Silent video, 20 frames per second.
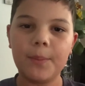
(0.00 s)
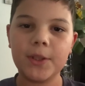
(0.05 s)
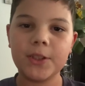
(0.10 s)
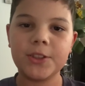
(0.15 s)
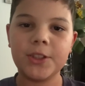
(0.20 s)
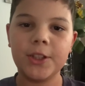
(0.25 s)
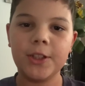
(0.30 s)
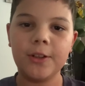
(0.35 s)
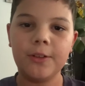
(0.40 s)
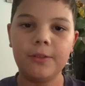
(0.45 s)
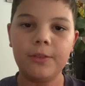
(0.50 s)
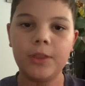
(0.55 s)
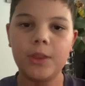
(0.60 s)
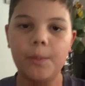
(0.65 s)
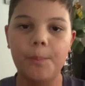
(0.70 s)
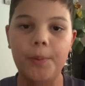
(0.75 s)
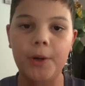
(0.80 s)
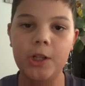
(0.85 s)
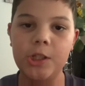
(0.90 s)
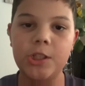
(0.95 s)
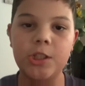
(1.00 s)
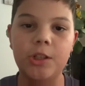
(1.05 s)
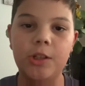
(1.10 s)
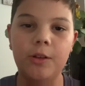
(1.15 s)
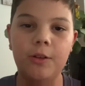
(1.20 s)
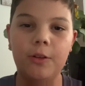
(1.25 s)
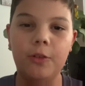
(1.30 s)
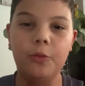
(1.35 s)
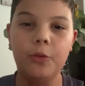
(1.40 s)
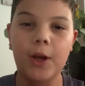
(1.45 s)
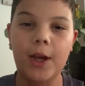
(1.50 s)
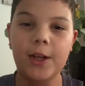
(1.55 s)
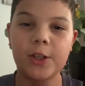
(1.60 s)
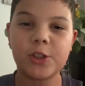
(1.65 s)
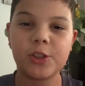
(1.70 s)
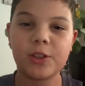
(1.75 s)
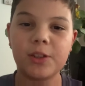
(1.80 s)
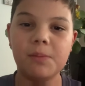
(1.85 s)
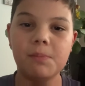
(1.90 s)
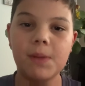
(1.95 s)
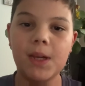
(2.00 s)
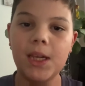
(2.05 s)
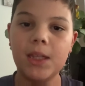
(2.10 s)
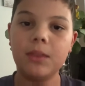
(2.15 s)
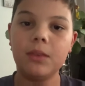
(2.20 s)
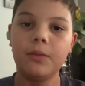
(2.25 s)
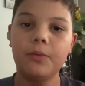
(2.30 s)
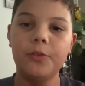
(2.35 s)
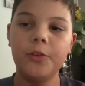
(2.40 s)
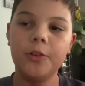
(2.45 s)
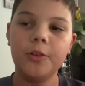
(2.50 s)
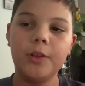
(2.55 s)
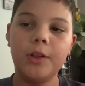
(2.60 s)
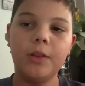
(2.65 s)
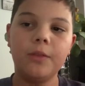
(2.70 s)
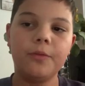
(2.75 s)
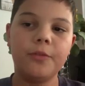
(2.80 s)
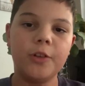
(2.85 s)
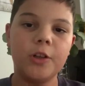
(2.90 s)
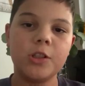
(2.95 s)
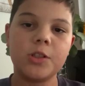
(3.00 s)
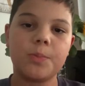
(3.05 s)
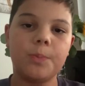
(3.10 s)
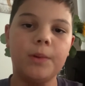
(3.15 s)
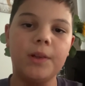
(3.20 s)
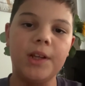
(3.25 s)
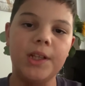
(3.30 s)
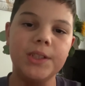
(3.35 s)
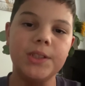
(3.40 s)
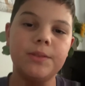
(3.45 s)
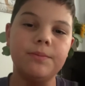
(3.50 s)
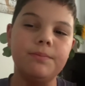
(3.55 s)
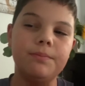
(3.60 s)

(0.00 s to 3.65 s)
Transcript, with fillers: two, the person who actually made the food in the first place.